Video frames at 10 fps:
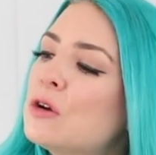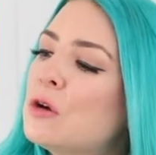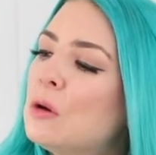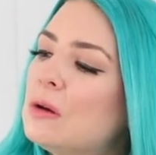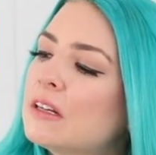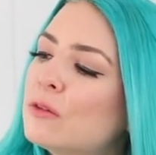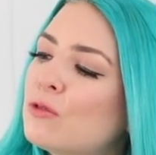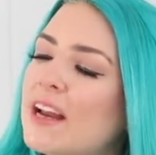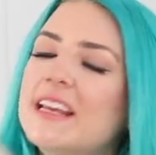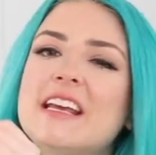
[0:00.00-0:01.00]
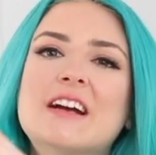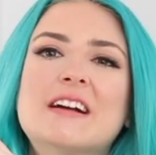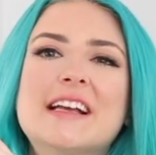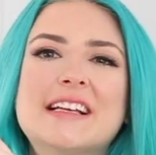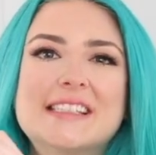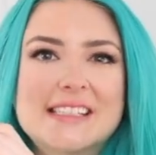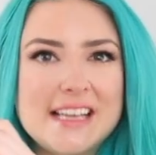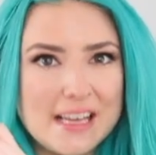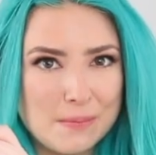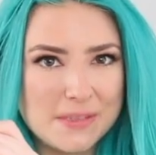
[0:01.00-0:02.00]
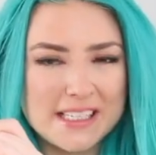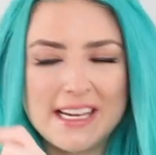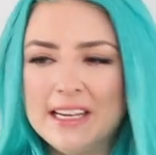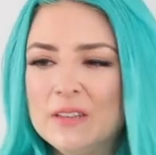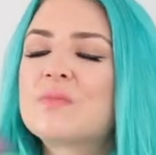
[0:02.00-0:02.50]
gold right here is Ipsy.